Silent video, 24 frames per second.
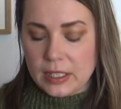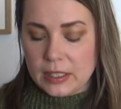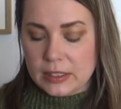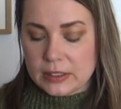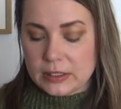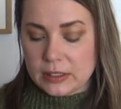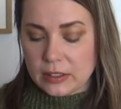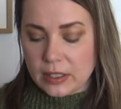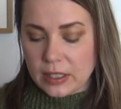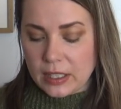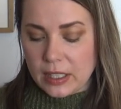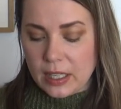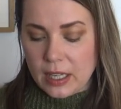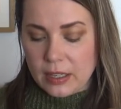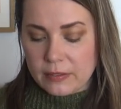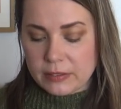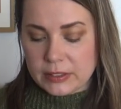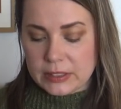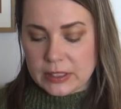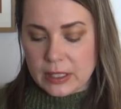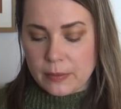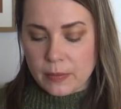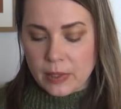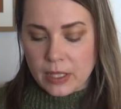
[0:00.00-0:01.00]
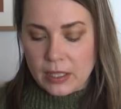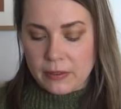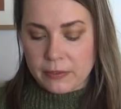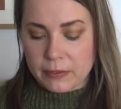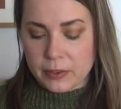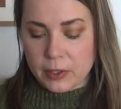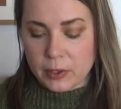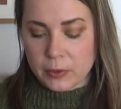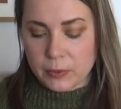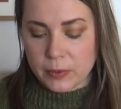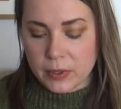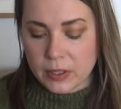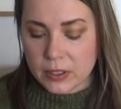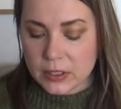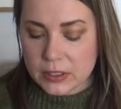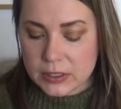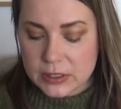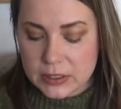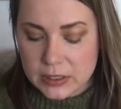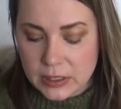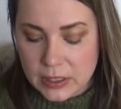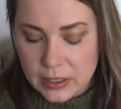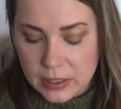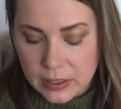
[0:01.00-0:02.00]
so I have some
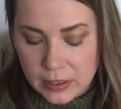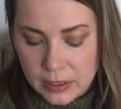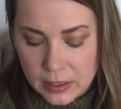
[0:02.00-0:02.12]
leftovers,